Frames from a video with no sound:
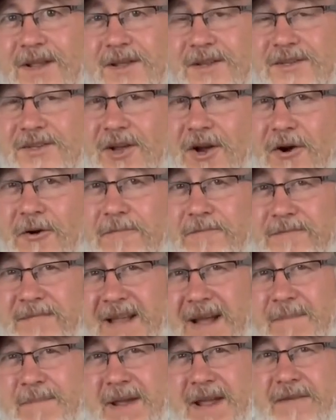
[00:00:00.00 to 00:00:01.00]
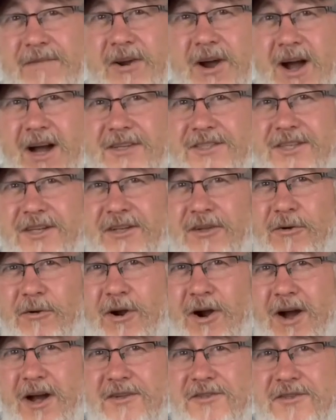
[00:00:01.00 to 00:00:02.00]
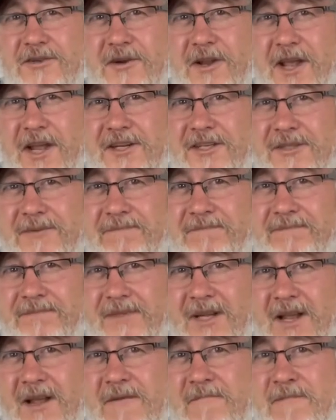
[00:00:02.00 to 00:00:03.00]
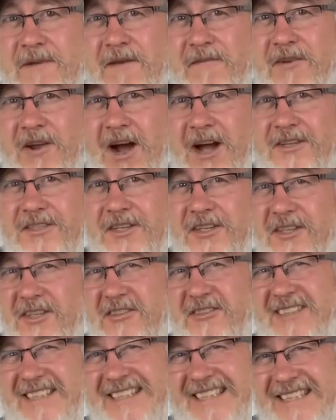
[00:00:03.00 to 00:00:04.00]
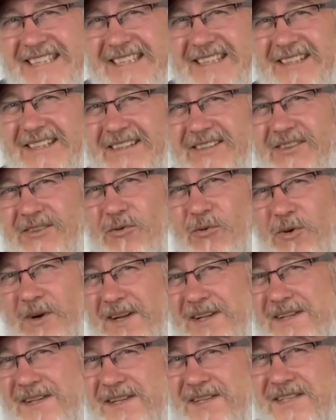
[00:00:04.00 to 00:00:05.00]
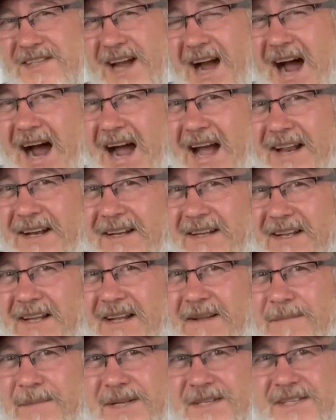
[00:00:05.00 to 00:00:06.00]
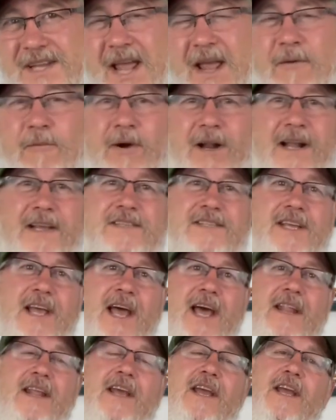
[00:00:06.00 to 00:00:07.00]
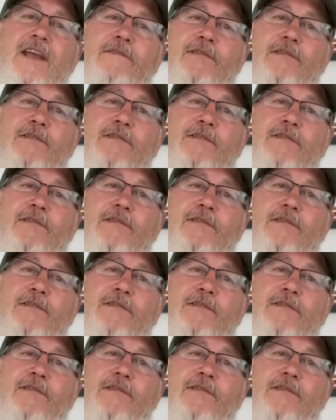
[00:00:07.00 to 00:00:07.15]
So that may have caused you a little consternation, may have caused you a little thorn in the side, me saying what I said.